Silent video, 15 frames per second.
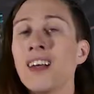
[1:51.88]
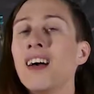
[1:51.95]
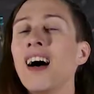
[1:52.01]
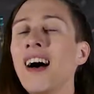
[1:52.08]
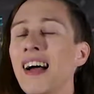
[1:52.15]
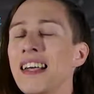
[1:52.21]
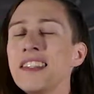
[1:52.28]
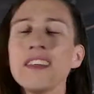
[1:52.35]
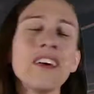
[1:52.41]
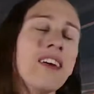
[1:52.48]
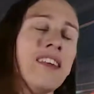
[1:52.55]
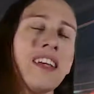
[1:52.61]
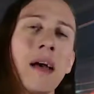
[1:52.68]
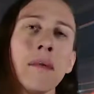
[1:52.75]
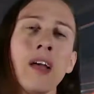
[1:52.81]
Eyes are on
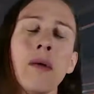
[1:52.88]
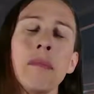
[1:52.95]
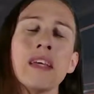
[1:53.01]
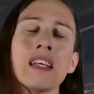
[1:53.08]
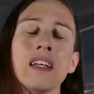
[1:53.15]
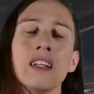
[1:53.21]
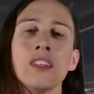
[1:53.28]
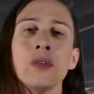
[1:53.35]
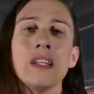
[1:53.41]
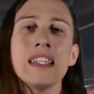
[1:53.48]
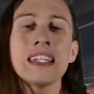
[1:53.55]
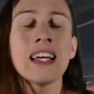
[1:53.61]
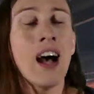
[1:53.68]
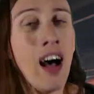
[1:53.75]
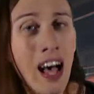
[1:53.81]
the upcoming
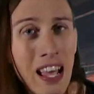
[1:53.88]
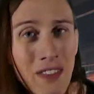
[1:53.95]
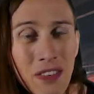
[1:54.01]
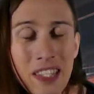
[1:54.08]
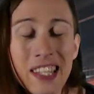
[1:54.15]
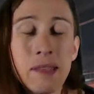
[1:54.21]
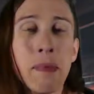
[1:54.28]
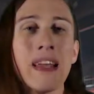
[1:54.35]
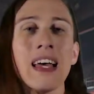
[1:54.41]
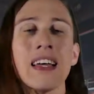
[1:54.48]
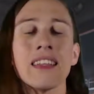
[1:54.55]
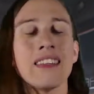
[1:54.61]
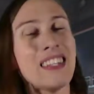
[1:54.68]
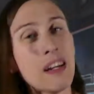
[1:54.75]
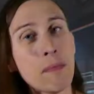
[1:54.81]
Lunatic-Hai versus Meta
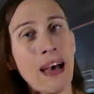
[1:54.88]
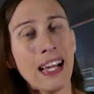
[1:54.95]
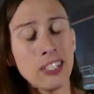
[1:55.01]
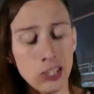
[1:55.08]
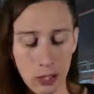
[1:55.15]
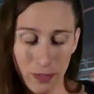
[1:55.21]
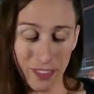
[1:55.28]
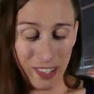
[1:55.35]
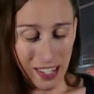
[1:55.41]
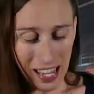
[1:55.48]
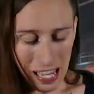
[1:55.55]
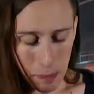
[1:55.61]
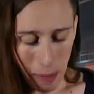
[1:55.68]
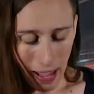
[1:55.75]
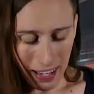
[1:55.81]
Athena match over in
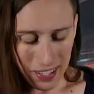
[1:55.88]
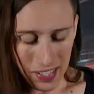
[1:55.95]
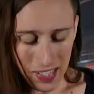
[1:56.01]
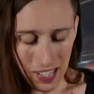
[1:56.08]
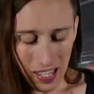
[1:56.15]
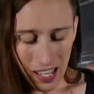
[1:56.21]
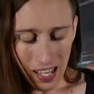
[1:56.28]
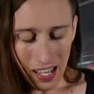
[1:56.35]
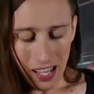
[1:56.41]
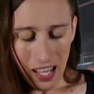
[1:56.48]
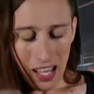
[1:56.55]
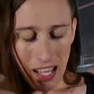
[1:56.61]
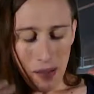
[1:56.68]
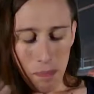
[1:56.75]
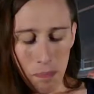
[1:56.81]
Apex,
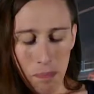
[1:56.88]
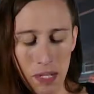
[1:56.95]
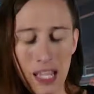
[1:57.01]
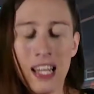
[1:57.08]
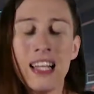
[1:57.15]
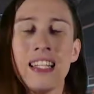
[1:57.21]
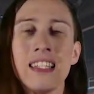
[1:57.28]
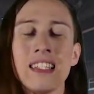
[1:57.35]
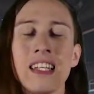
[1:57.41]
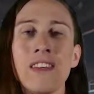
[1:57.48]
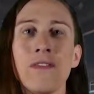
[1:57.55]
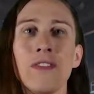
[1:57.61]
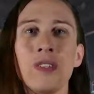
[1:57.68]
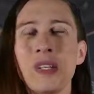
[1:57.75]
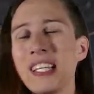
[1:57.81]
because
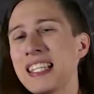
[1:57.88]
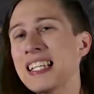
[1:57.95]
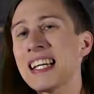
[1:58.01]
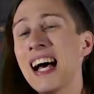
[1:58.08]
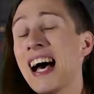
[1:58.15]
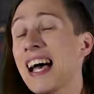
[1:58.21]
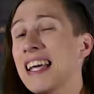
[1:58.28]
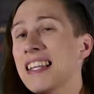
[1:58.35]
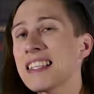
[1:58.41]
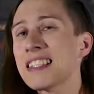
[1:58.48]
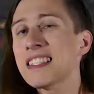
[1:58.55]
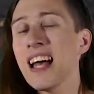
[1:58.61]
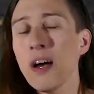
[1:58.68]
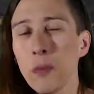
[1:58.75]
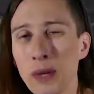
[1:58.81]
if Lunatic-Hai does not